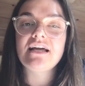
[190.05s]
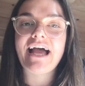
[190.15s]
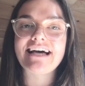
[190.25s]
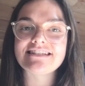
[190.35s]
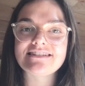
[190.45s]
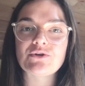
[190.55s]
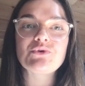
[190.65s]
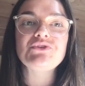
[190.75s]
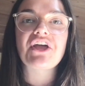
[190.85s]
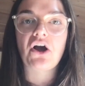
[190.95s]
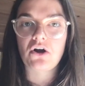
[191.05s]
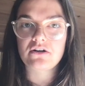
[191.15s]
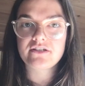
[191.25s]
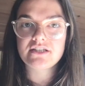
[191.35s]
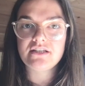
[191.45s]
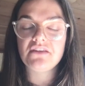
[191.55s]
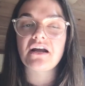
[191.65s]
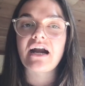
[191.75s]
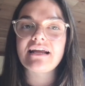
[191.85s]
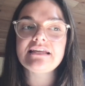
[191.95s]
as who they are and they
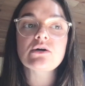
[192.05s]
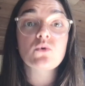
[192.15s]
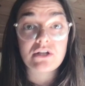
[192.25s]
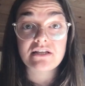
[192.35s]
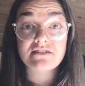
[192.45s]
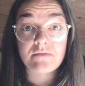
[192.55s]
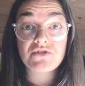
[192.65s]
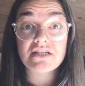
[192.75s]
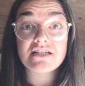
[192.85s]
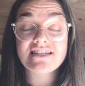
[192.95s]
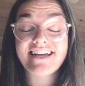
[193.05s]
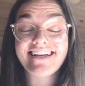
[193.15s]
are equally accepted